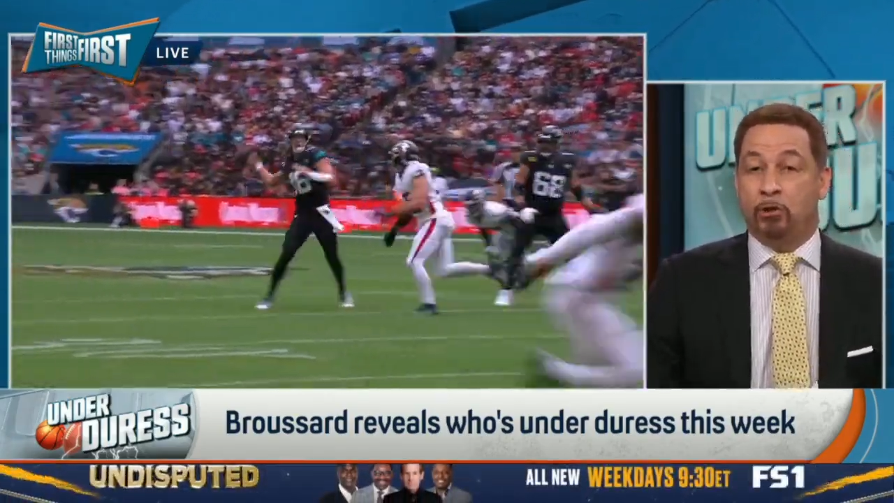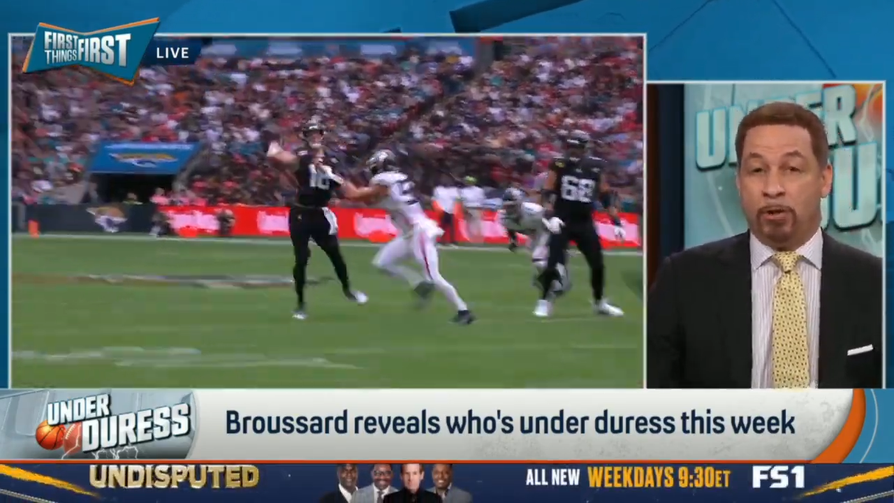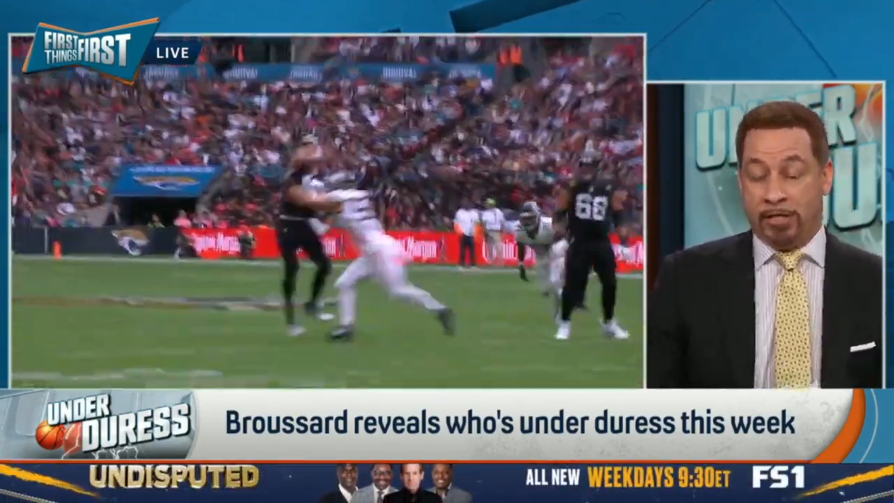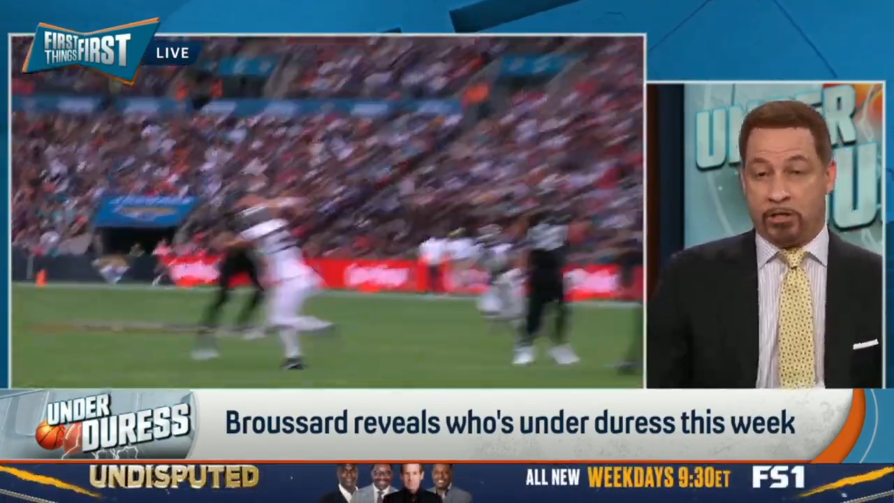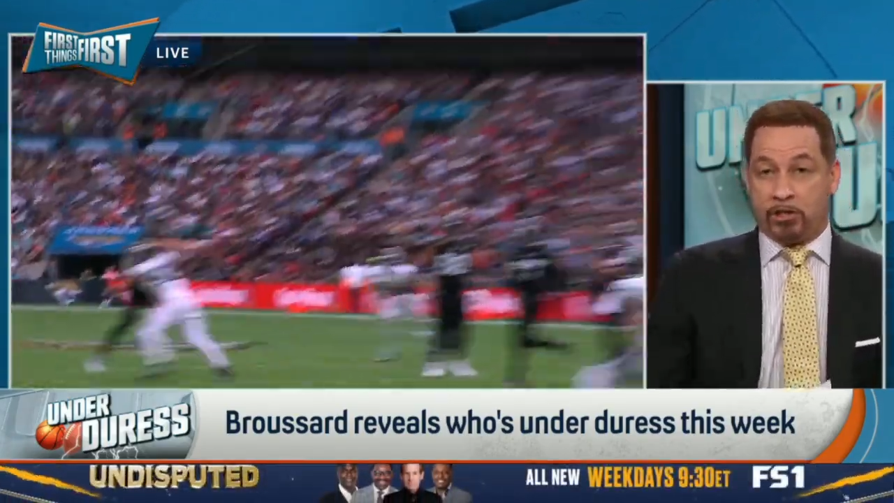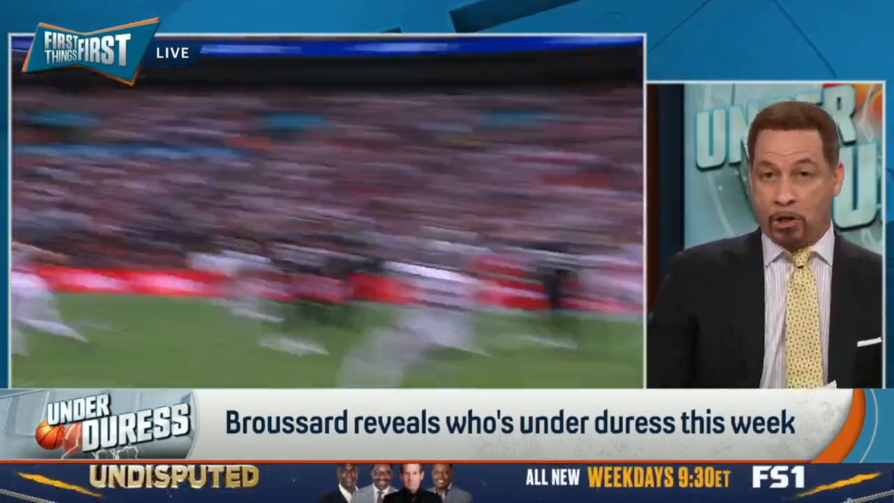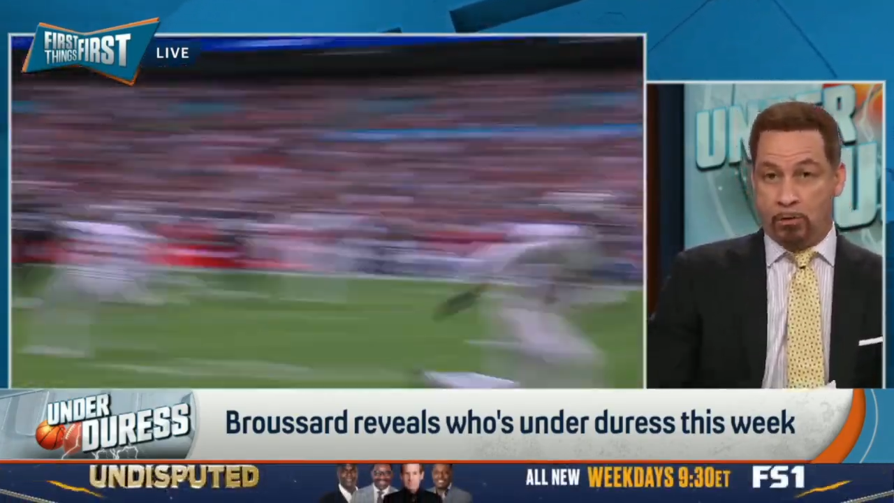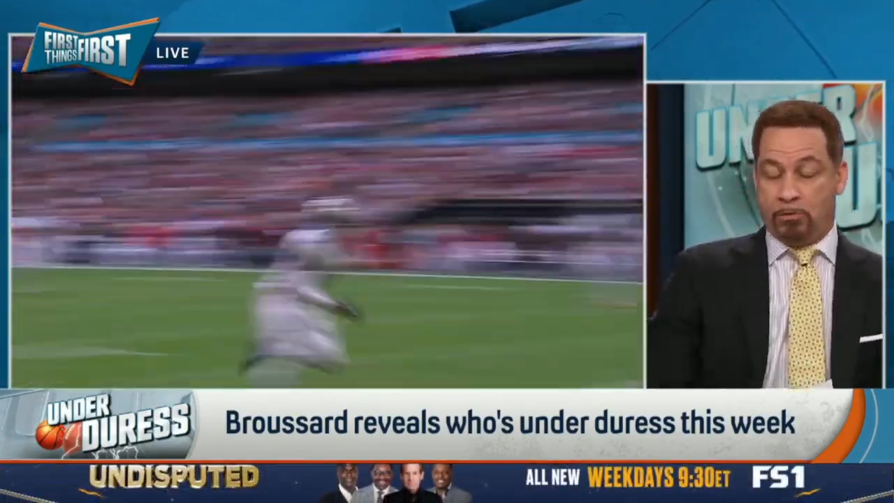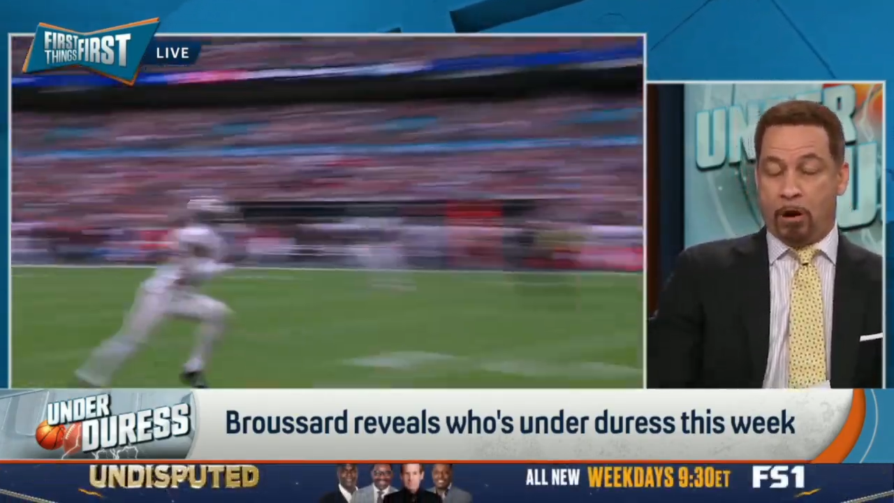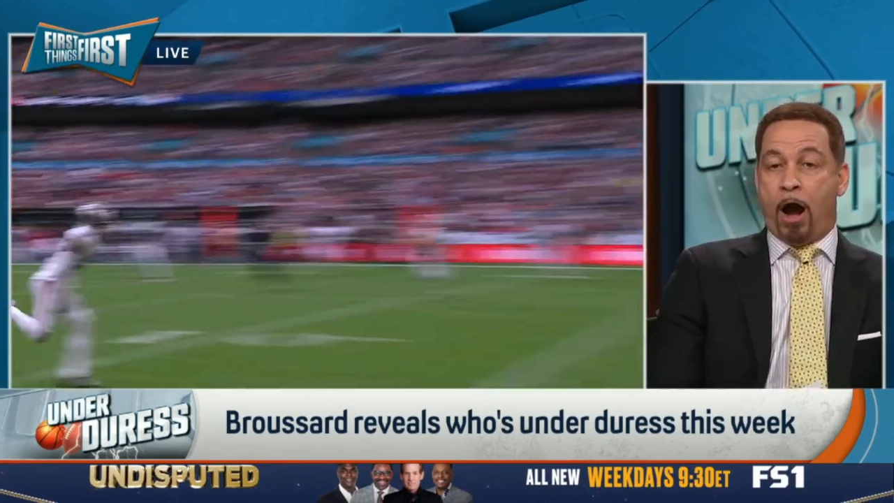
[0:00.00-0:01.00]
on this show,
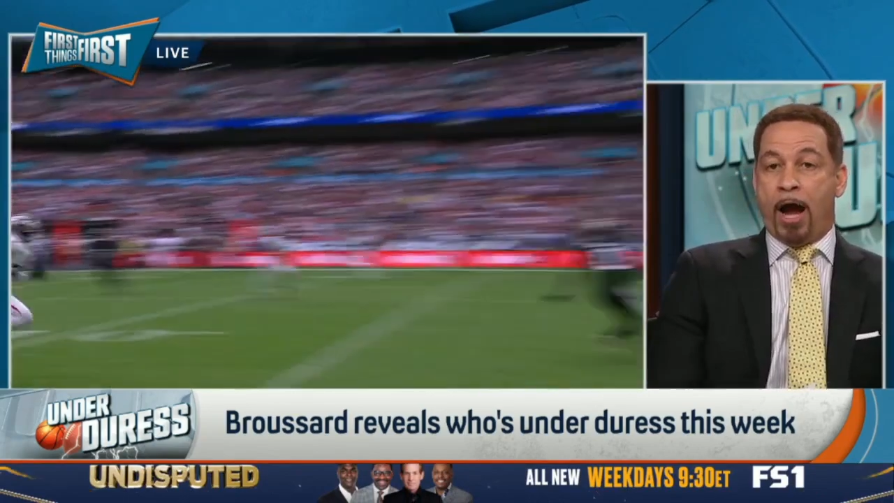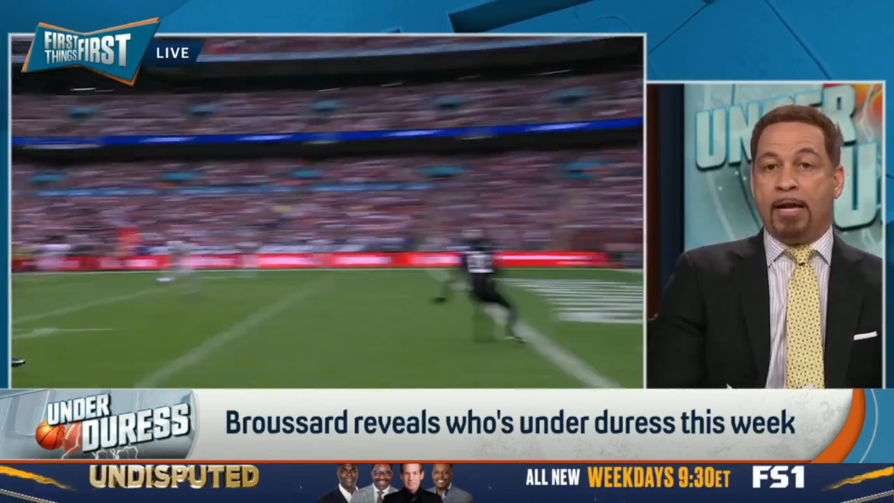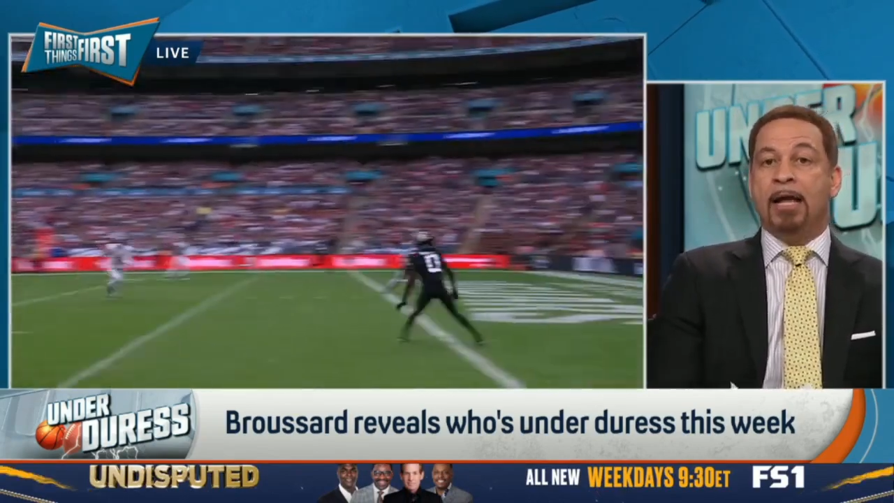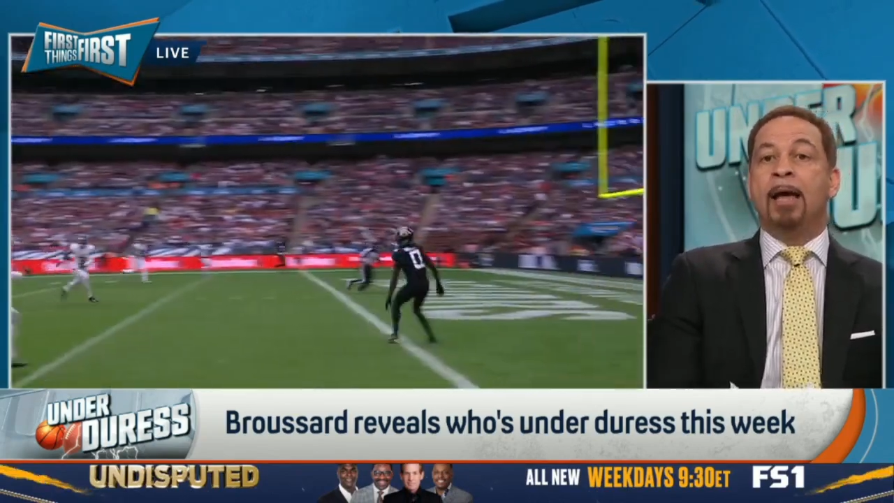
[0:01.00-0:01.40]
all right?